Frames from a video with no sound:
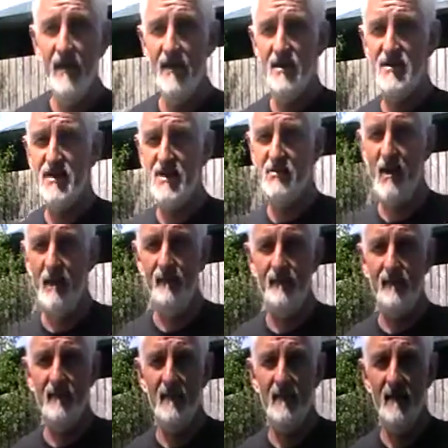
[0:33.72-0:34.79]
is this one.
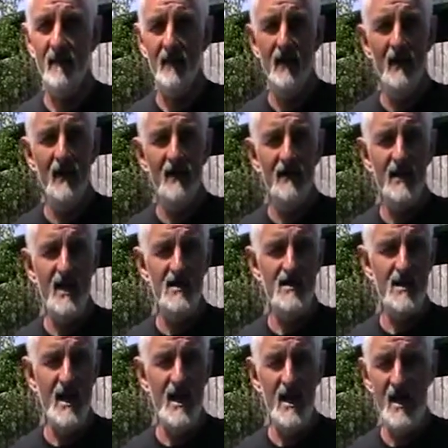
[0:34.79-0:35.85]

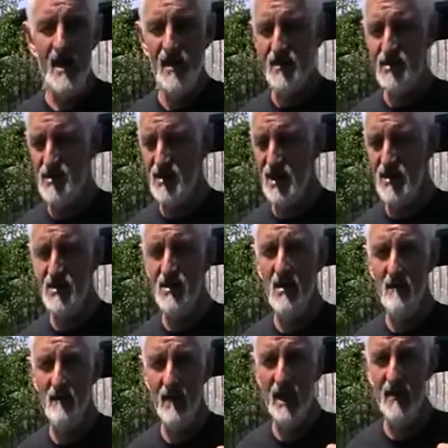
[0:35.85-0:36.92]
That's a
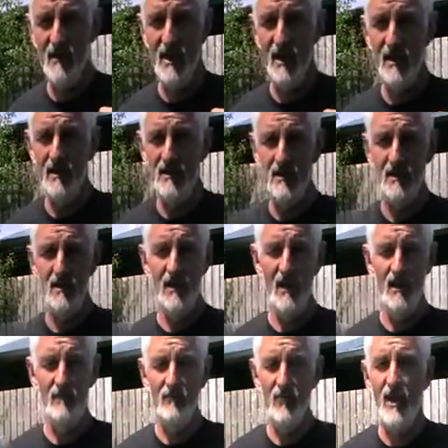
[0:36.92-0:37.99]
6mm,
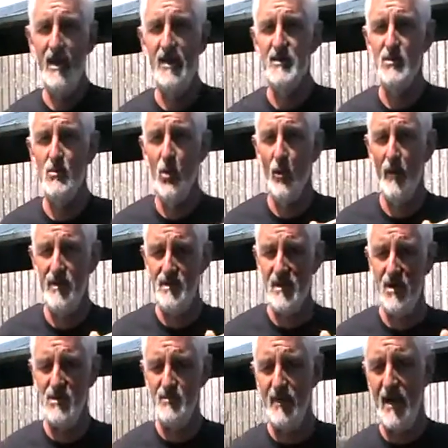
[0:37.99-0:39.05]
open brackets, quarter-inch,
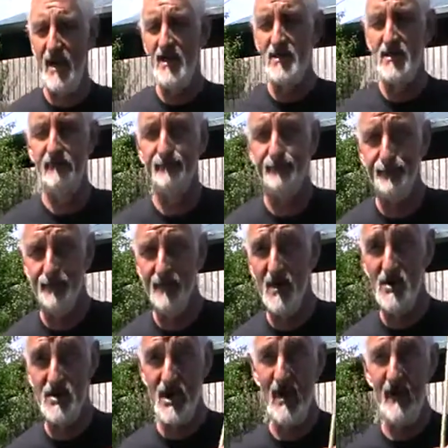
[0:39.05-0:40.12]
closed brackets,
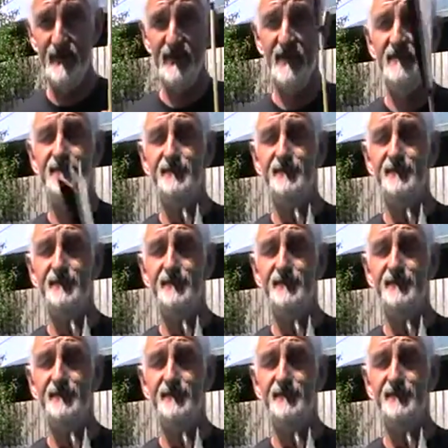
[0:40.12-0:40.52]
shaft,